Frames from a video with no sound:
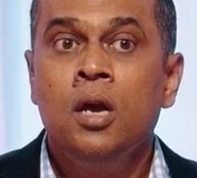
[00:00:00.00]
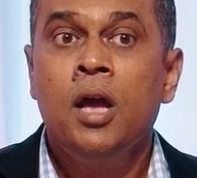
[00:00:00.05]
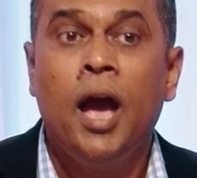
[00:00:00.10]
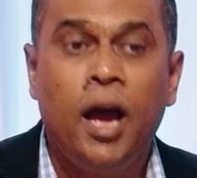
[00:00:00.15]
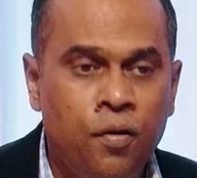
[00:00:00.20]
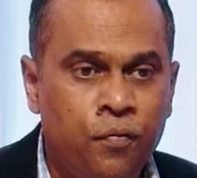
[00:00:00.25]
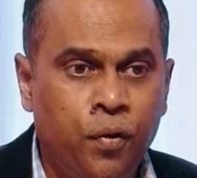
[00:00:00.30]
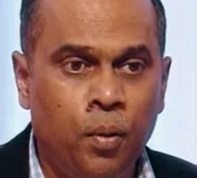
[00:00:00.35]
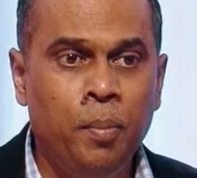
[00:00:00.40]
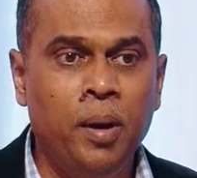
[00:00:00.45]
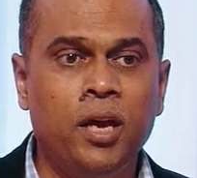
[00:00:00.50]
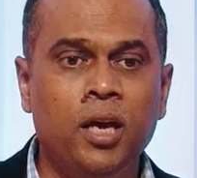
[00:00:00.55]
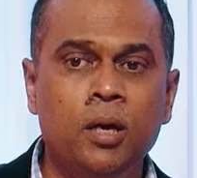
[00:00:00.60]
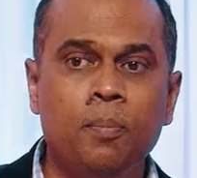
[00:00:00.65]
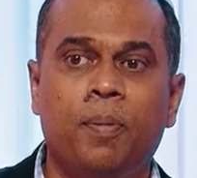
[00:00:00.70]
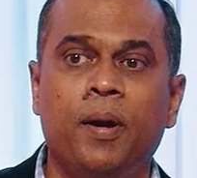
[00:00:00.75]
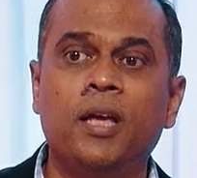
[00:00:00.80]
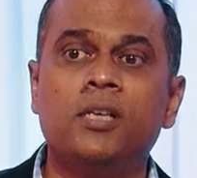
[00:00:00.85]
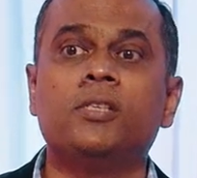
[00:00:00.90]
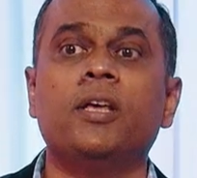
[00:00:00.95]
And for
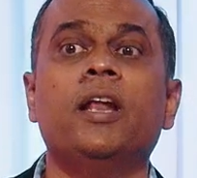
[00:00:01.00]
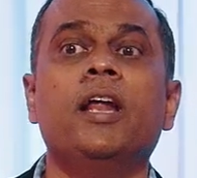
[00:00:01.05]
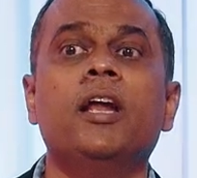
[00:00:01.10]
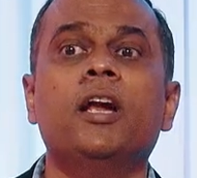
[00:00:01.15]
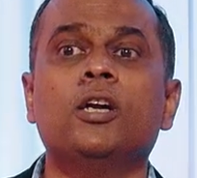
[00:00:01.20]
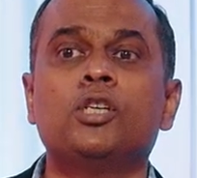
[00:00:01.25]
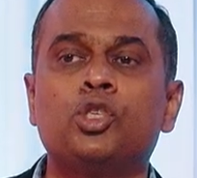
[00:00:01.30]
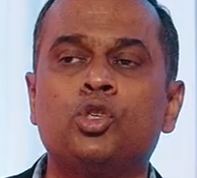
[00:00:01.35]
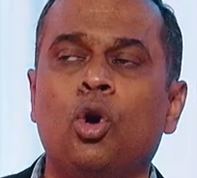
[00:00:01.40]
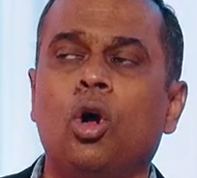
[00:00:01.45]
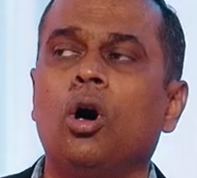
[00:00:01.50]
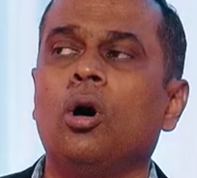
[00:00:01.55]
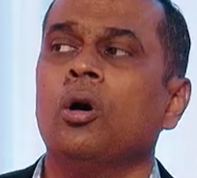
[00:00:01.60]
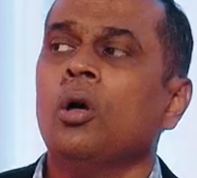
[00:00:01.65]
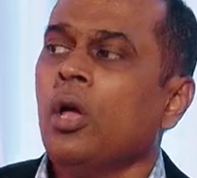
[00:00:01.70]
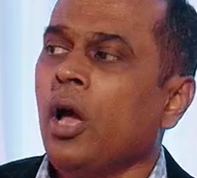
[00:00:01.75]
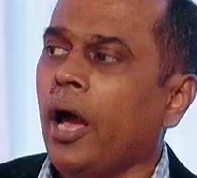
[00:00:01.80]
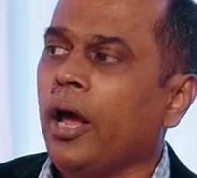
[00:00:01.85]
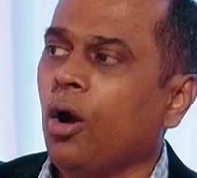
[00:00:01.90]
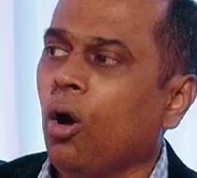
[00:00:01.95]
making bricks, they needed straw.
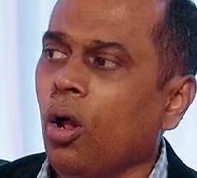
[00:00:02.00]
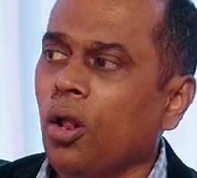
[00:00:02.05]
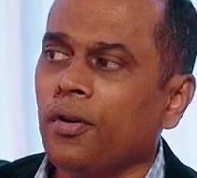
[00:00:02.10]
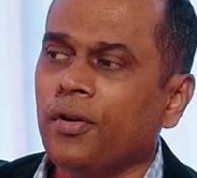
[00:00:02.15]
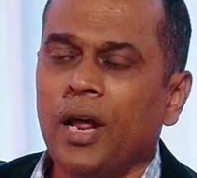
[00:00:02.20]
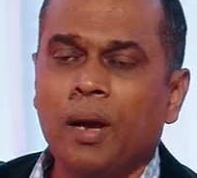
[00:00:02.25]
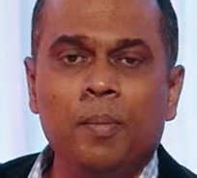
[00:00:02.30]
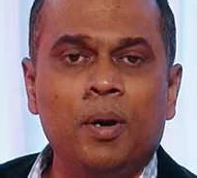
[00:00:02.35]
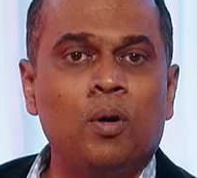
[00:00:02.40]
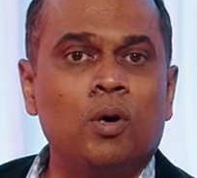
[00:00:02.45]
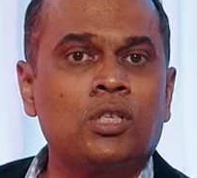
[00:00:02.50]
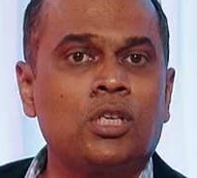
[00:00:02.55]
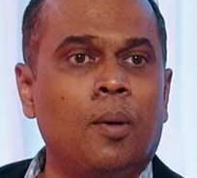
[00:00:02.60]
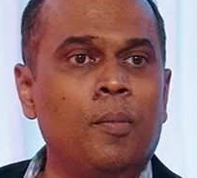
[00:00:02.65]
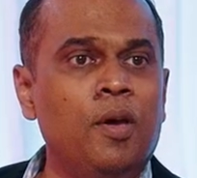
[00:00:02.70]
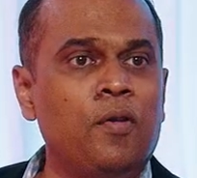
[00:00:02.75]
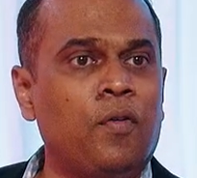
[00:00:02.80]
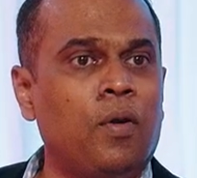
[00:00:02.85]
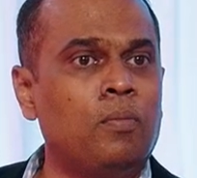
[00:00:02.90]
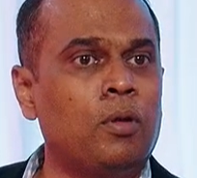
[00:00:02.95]
And all the time it was
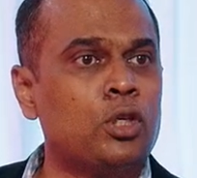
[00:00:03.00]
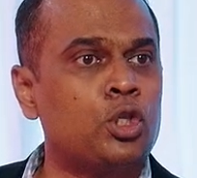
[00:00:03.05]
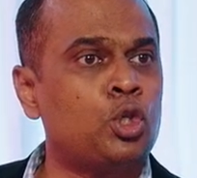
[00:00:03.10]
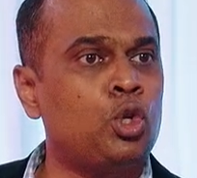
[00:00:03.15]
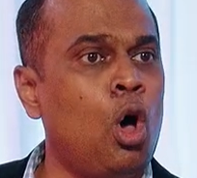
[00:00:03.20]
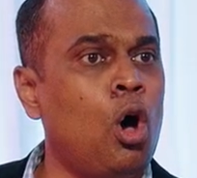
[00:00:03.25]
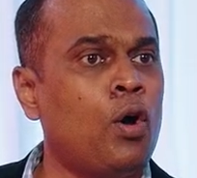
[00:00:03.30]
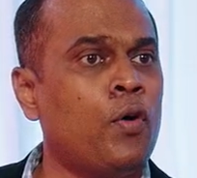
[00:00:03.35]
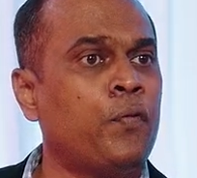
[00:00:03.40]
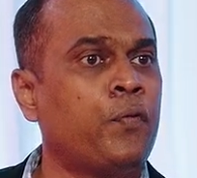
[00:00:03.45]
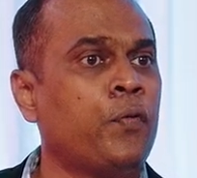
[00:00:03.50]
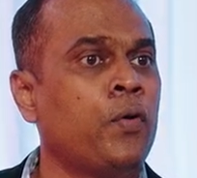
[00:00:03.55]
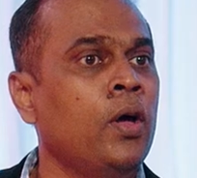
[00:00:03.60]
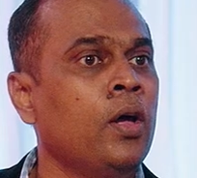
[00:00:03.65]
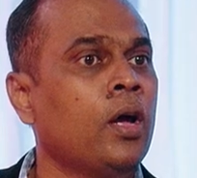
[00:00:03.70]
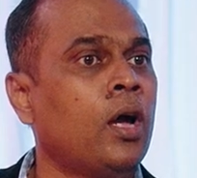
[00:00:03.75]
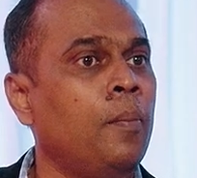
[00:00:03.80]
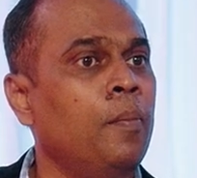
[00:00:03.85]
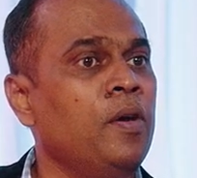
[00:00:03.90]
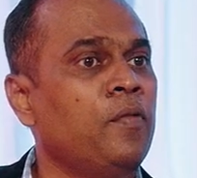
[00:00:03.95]
coming from the stock,
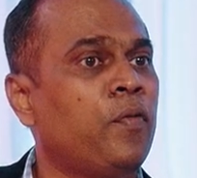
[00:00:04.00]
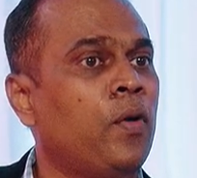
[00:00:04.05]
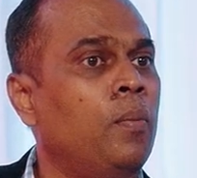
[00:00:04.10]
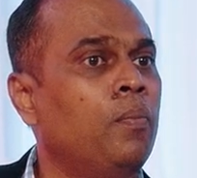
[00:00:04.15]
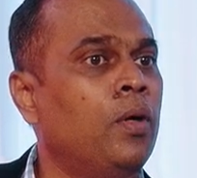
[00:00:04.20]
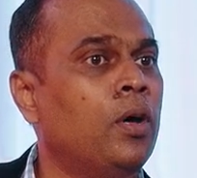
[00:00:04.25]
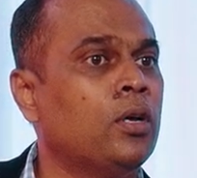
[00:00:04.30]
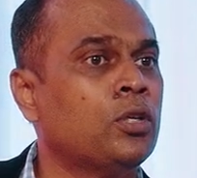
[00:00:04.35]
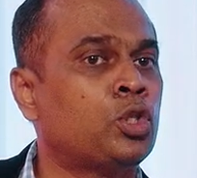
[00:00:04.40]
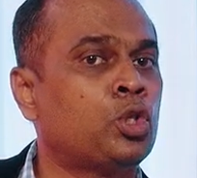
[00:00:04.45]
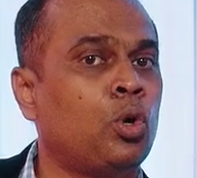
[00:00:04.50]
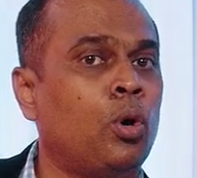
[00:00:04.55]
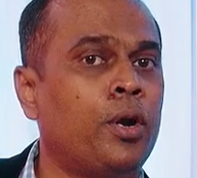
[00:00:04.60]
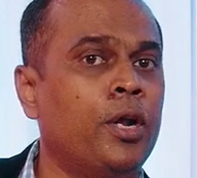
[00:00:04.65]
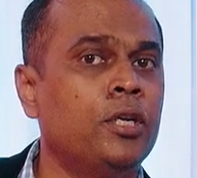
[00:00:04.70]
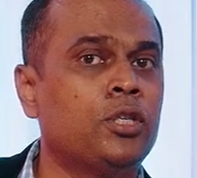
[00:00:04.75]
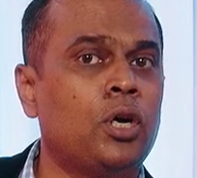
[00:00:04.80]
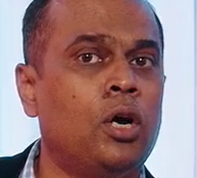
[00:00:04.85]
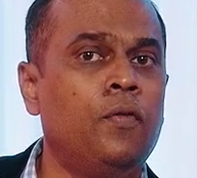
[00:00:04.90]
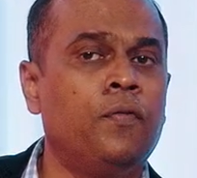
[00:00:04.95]
coming from the
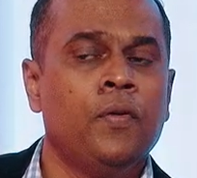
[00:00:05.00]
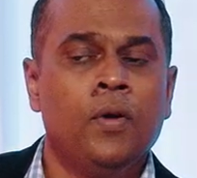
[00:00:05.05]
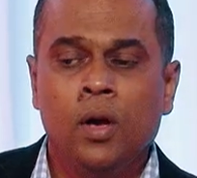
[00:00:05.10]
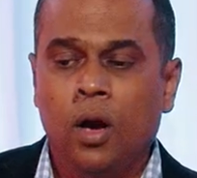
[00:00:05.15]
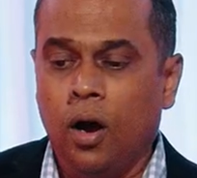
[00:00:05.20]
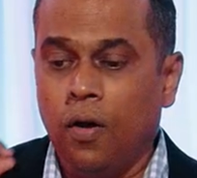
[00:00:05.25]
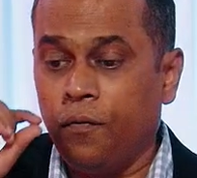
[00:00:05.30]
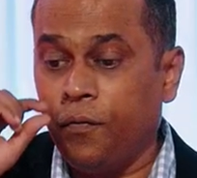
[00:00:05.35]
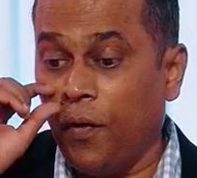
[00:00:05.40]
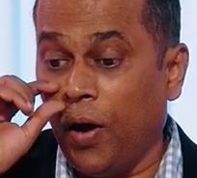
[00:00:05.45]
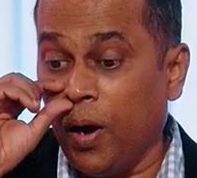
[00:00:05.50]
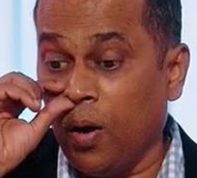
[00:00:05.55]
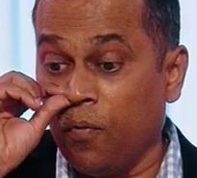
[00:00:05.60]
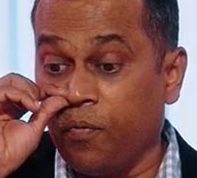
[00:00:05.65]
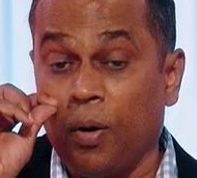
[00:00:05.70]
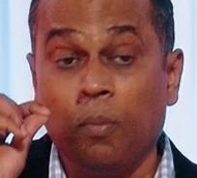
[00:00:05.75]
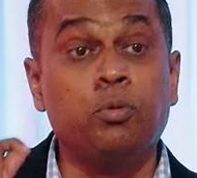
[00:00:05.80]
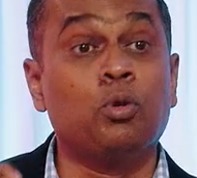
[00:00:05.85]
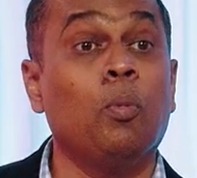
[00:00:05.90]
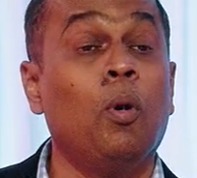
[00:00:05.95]
storage of Pharaoh.
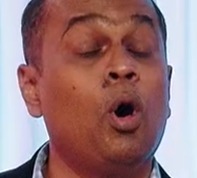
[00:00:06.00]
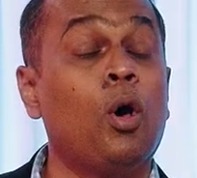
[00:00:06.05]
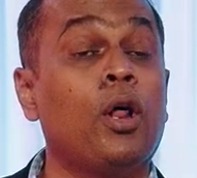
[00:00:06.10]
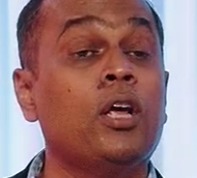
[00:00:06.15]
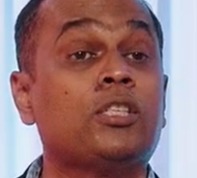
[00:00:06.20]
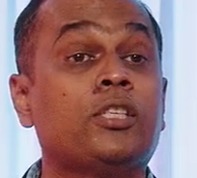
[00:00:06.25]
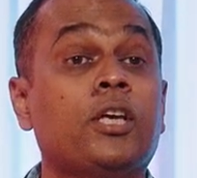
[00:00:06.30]
From tomorrow, he